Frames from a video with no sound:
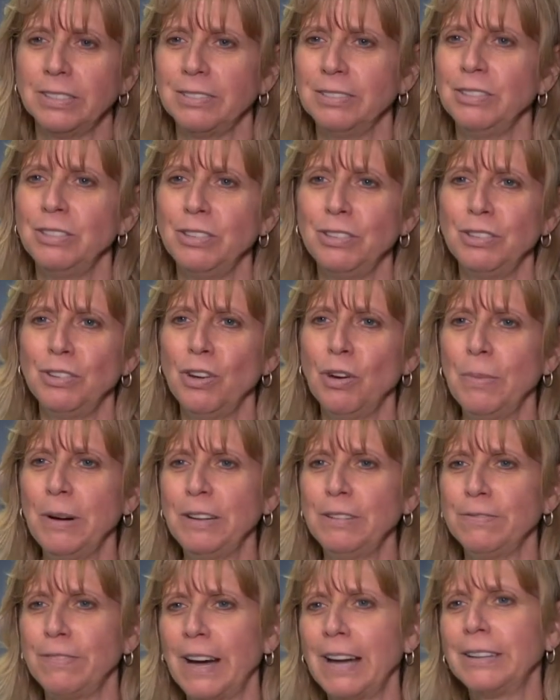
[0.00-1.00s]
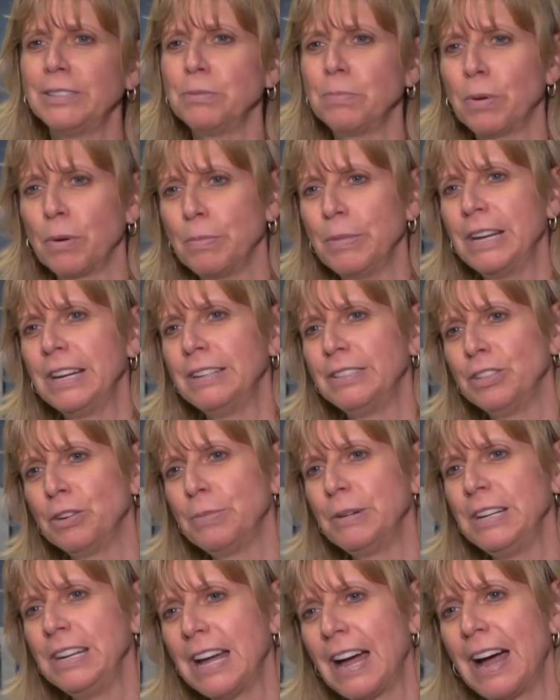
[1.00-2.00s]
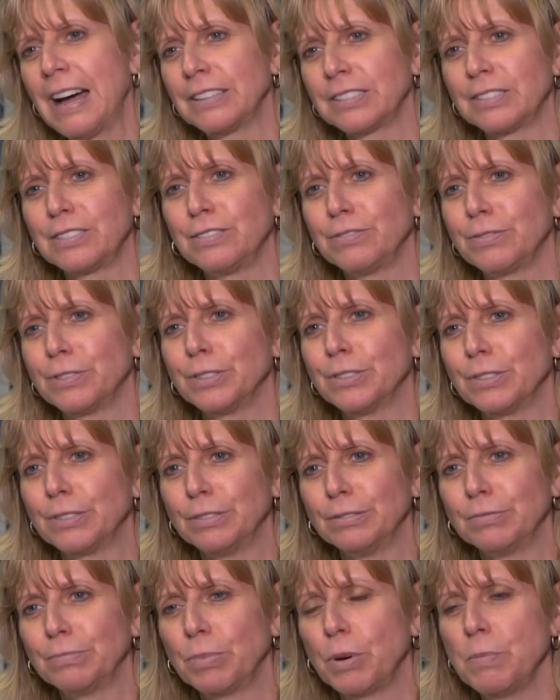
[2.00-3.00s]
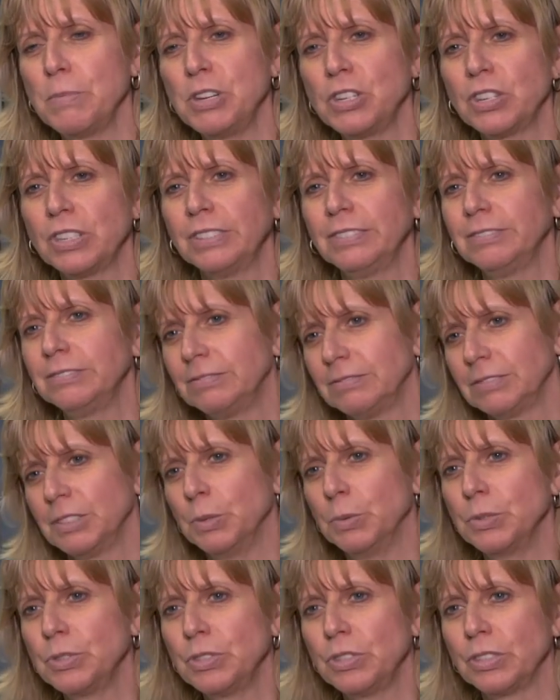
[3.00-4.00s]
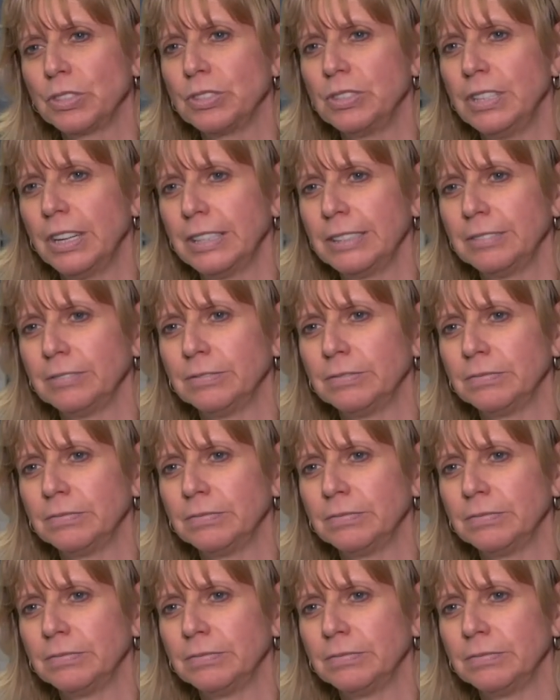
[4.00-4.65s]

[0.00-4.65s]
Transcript: nobody filed a permit, nobody asked for permission, it was just done.